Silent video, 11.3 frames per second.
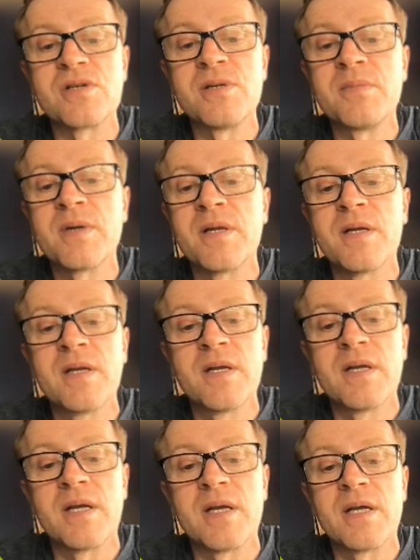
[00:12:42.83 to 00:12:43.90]
these are used to
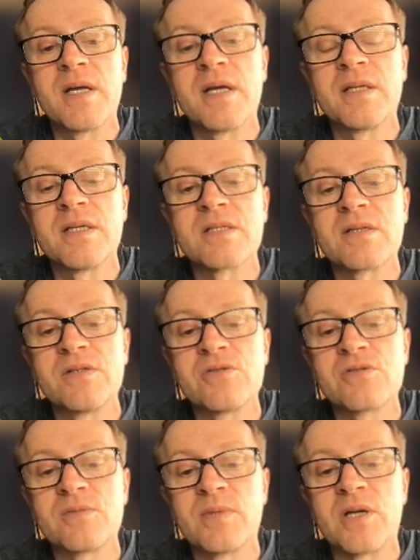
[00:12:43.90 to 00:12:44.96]
block the carp and
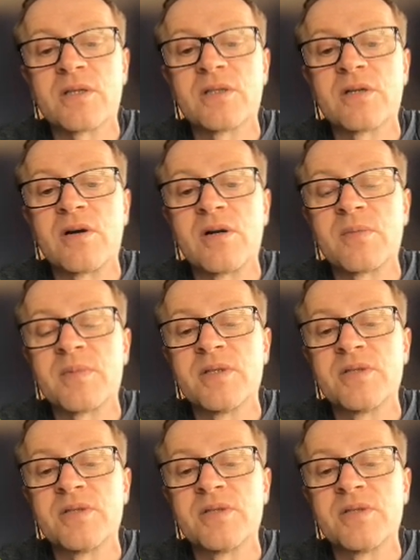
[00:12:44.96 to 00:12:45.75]
direct them into a trap.